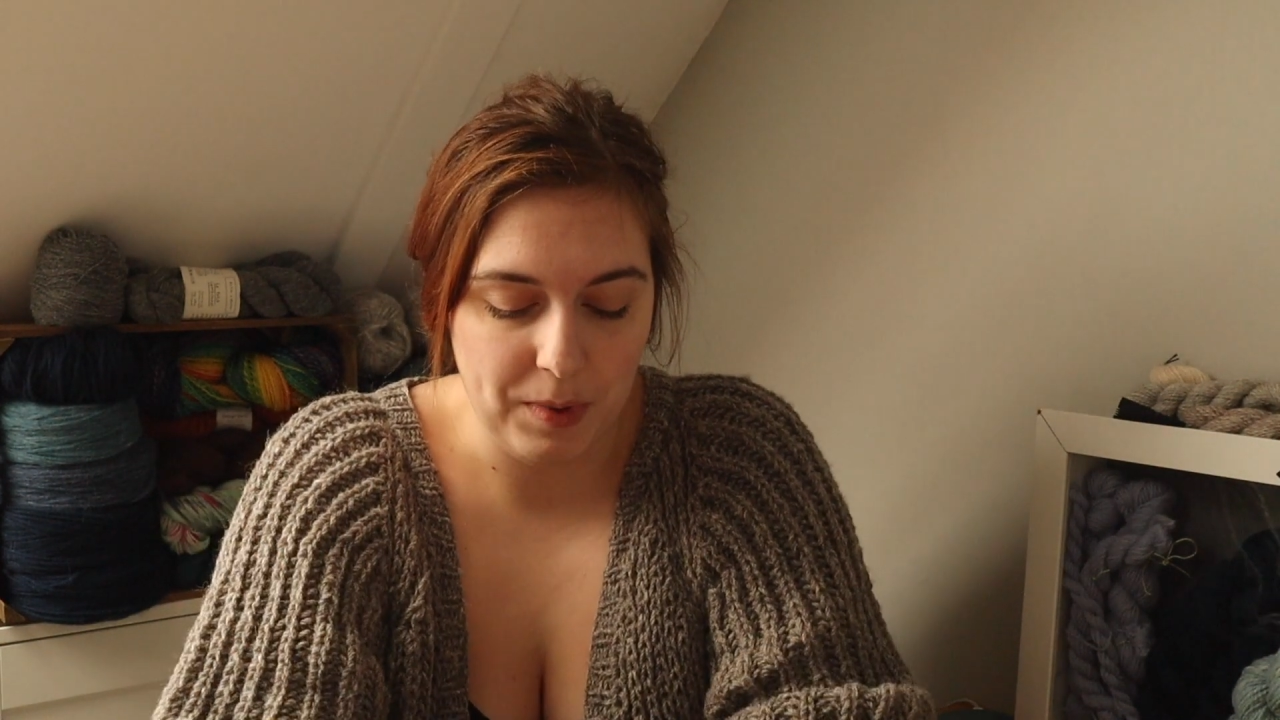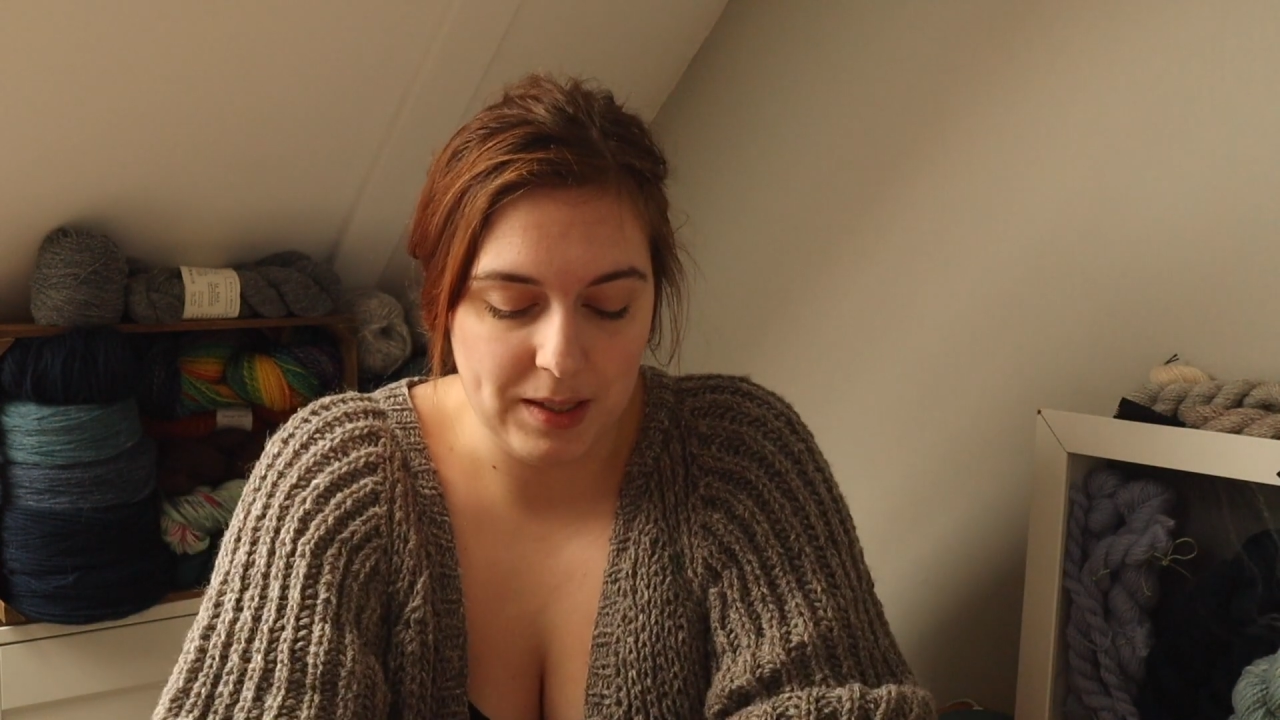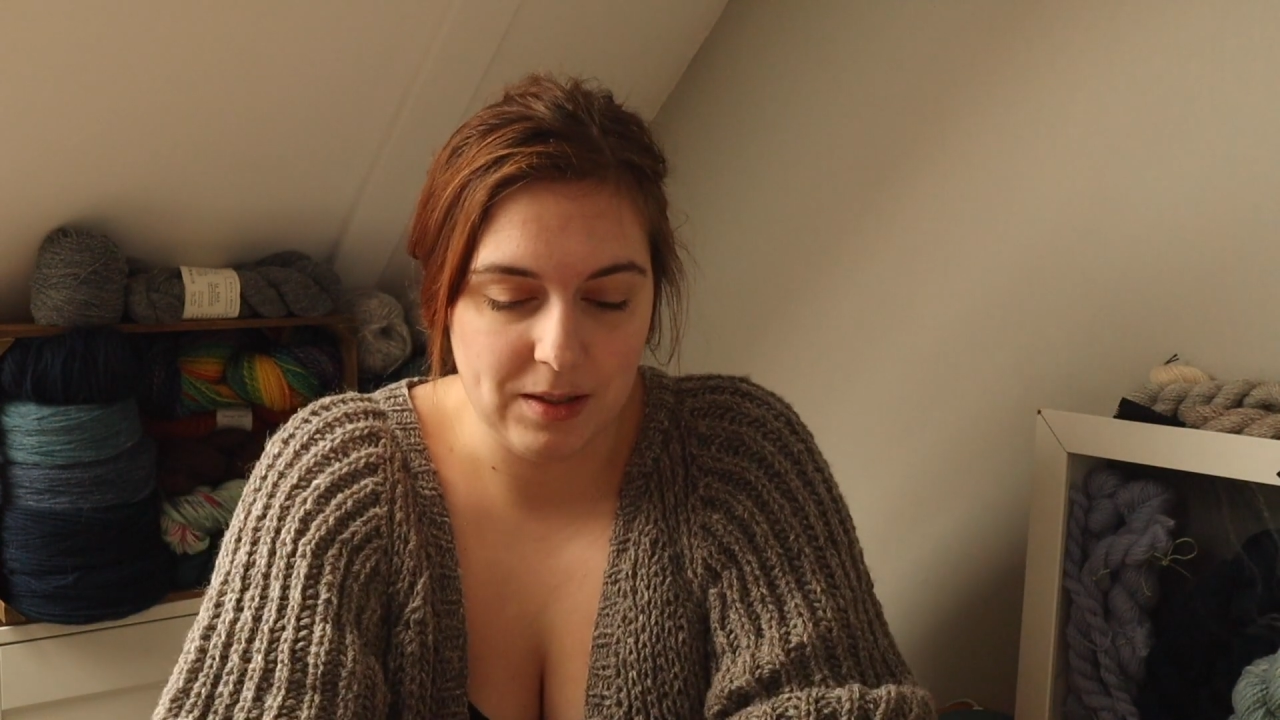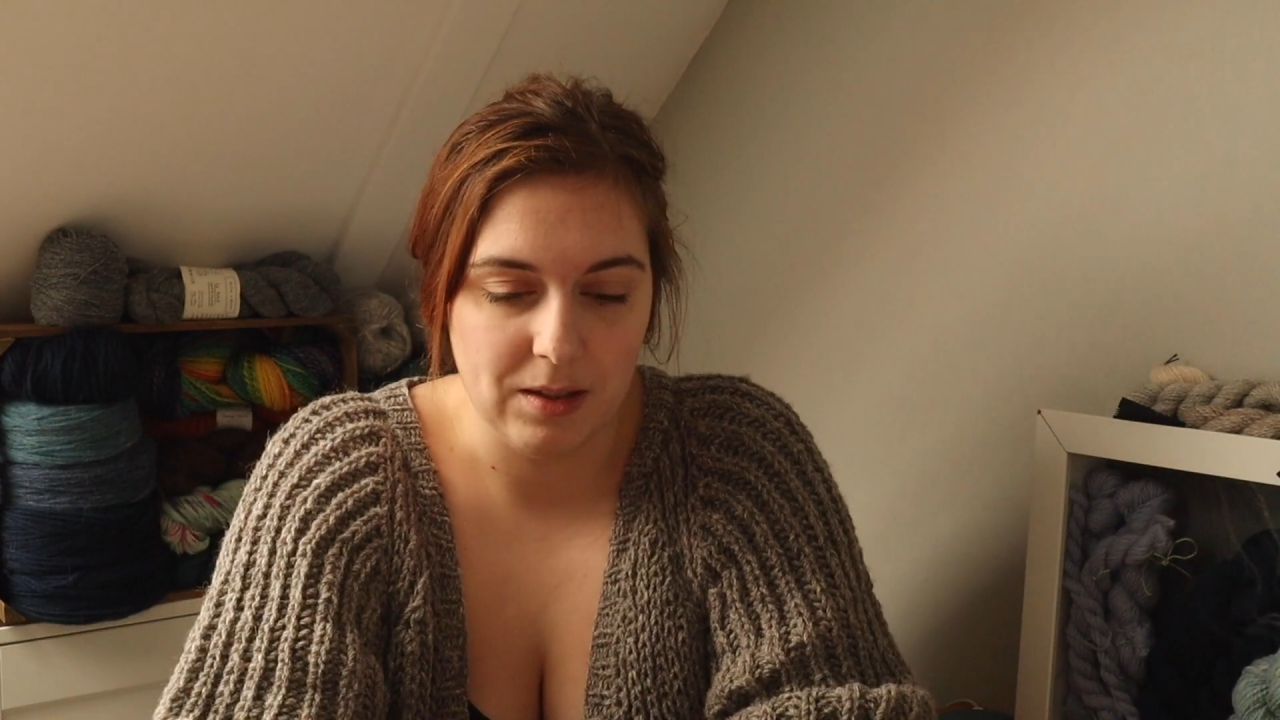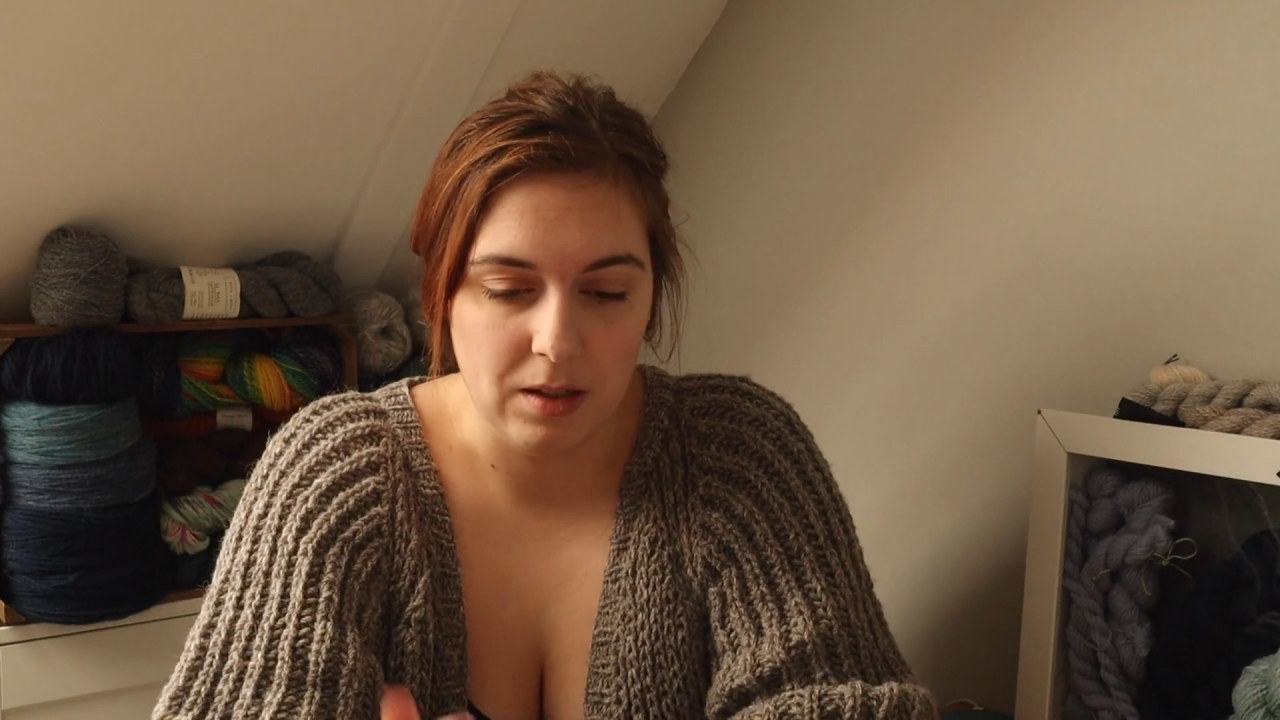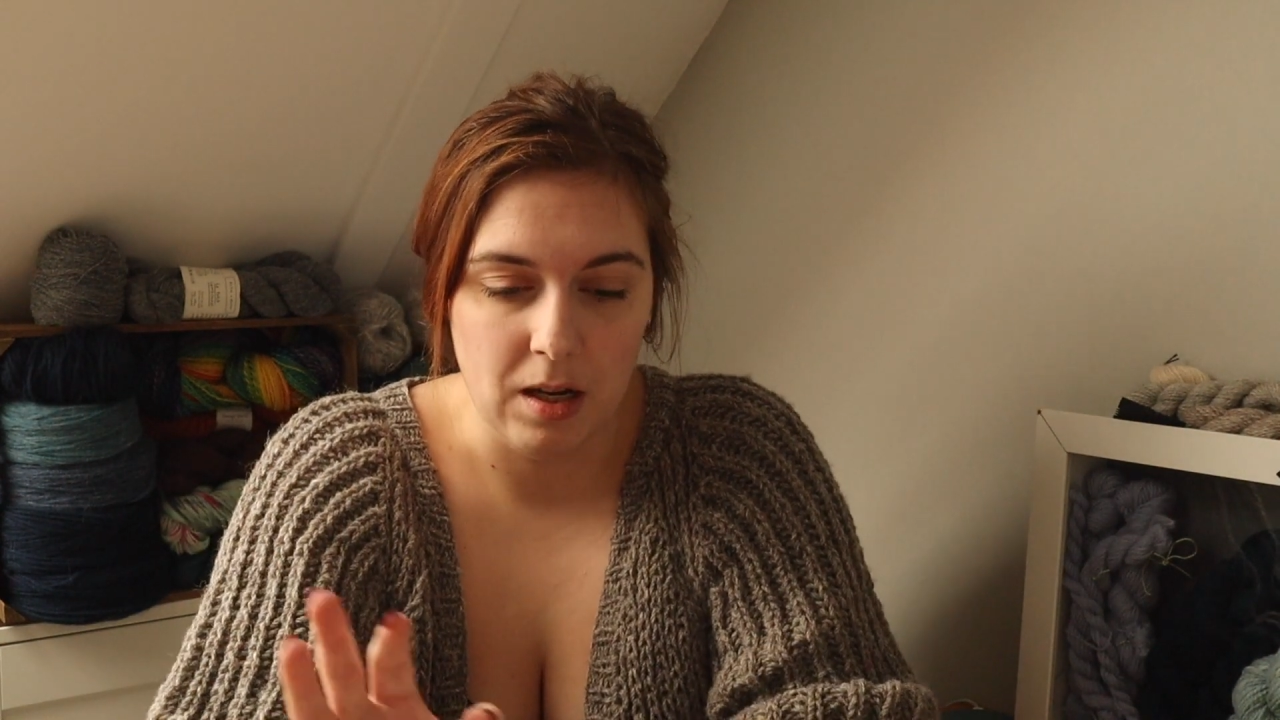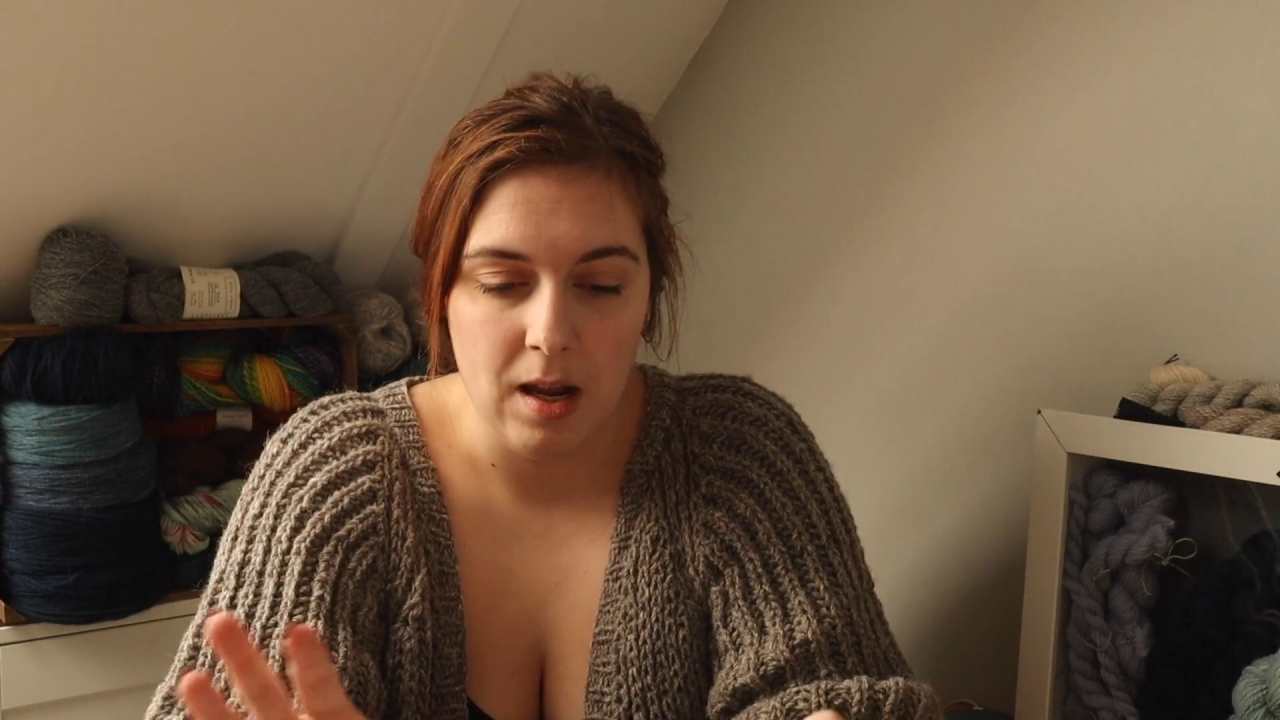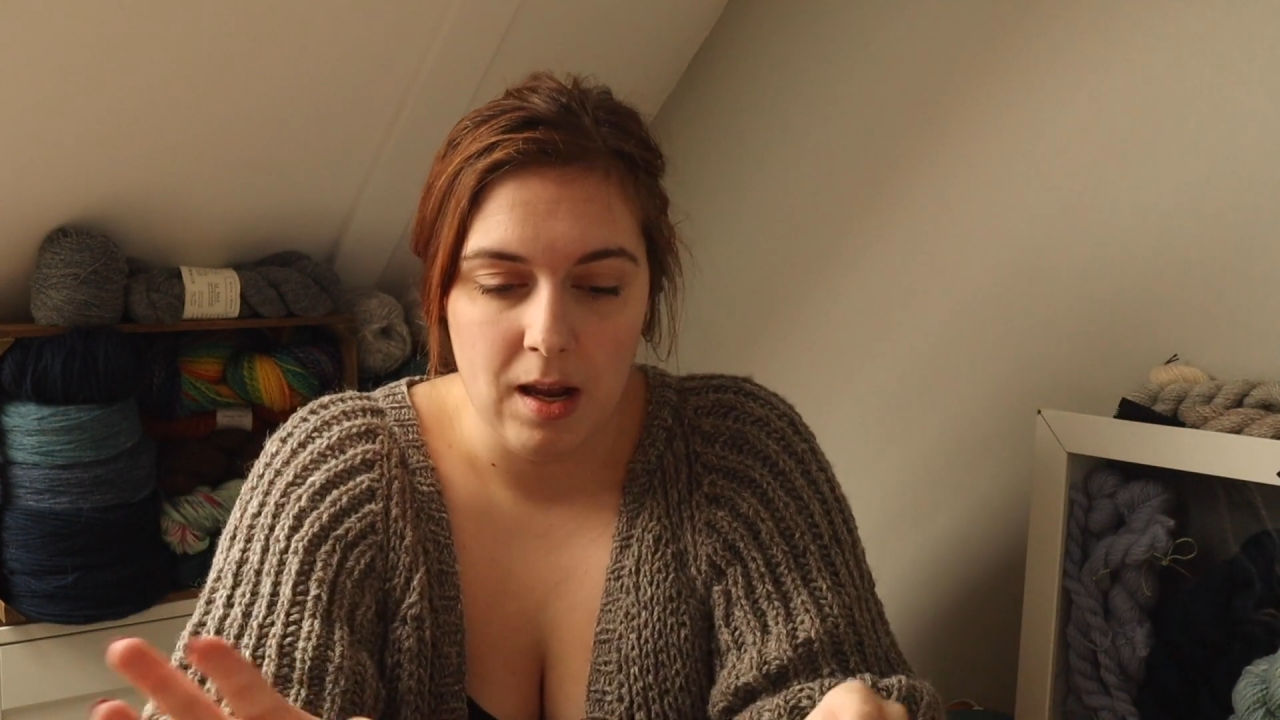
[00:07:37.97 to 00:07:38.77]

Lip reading: pattern,